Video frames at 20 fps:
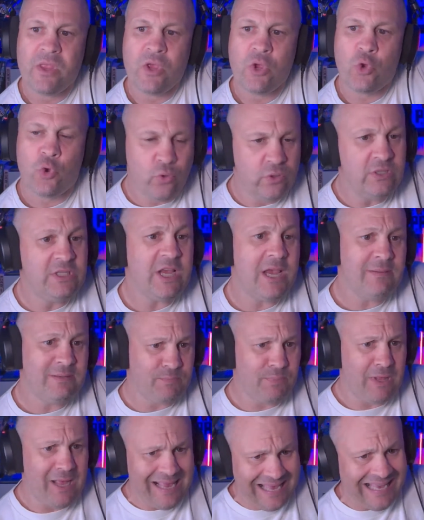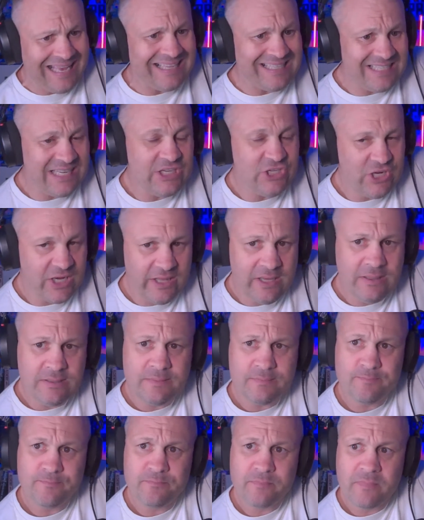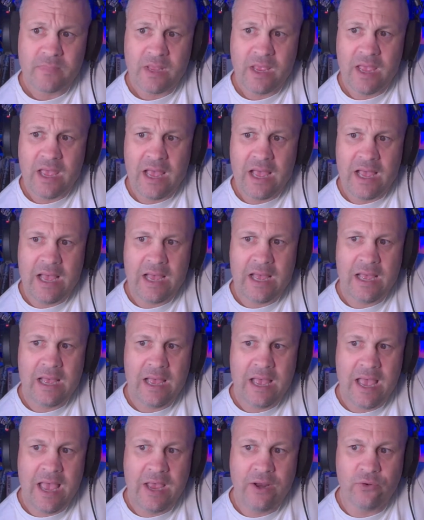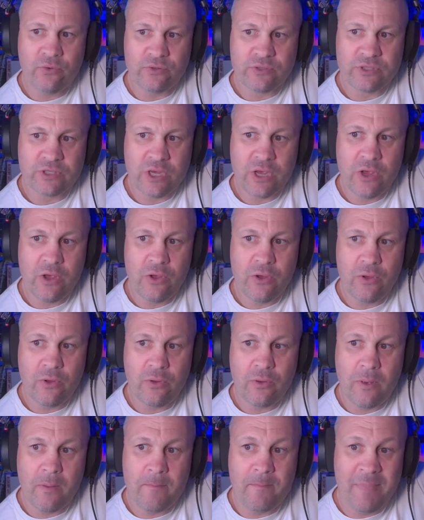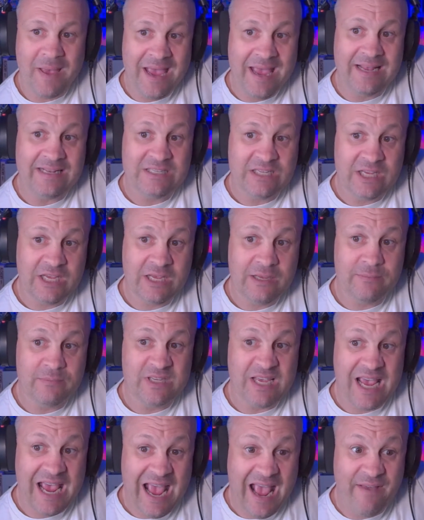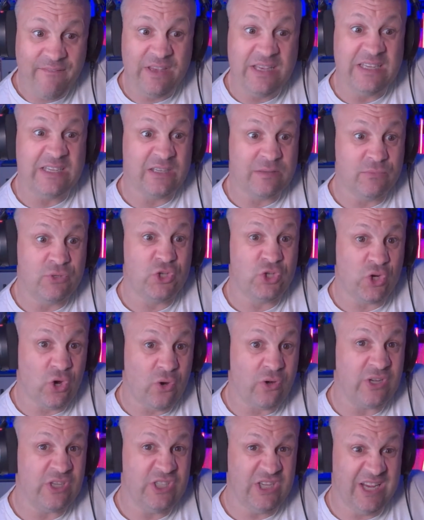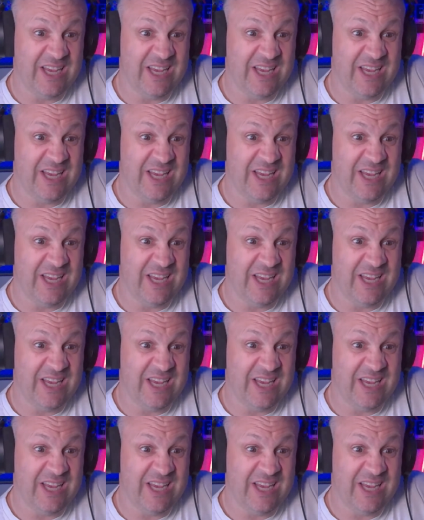good teams playing against each other, and also bad teams having some shockers,